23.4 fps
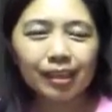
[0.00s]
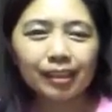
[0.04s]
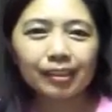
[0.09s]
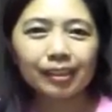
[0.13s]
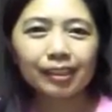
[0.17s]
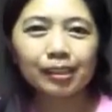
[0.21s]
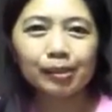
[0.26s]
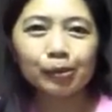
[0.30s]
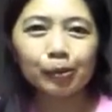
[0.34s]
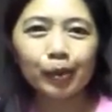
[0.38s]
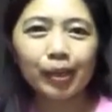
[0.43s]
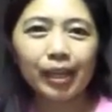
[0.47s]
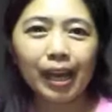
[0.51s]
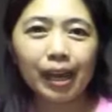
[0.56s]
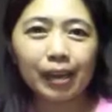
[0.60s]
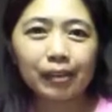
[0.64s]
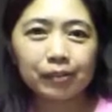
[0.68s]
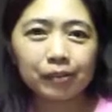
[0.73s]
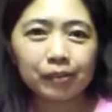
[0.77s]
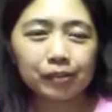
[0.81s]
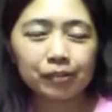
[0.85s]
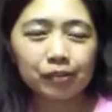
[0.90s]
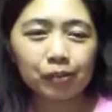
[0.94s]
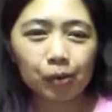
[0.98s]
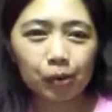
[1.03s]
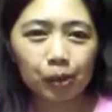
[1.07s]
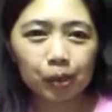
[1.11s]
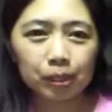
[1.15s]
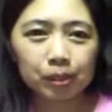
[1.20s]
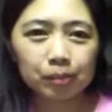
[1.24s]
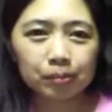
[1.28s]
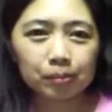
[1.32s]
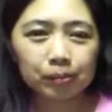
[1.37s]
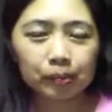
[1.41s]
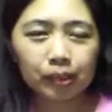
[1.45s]
Okay, we have the
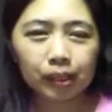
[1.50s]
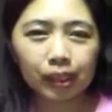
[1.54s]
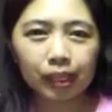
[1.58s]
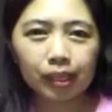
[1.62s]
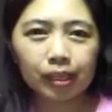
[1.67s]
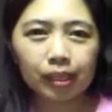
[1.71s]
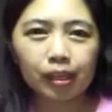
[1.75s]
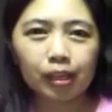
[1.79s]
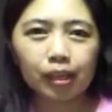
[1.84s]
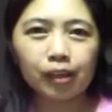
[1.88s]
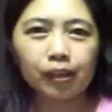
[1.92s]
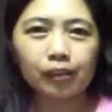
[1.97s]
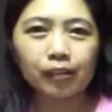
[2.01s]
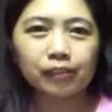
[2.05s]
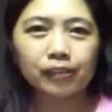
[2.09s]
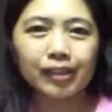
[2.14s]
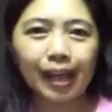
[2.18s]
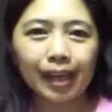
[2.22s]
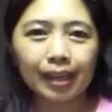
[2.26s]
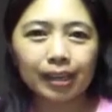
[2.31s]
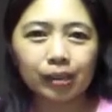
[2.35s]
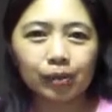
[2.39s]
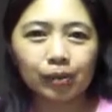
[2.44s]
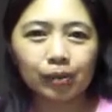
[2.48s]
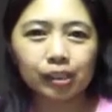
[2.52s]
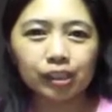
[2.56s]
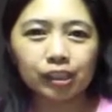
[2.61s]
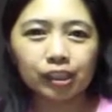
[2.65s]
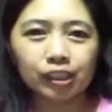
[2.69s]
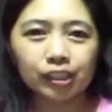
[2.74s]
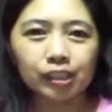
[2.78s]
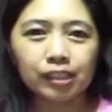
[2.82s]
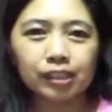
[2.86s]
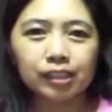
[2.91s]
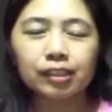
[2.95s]
form, okay, of tag
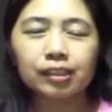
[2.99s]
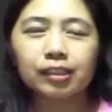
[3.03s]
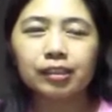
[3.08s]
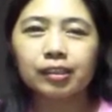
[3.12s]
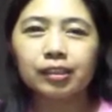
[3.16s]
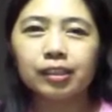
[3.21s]
questions.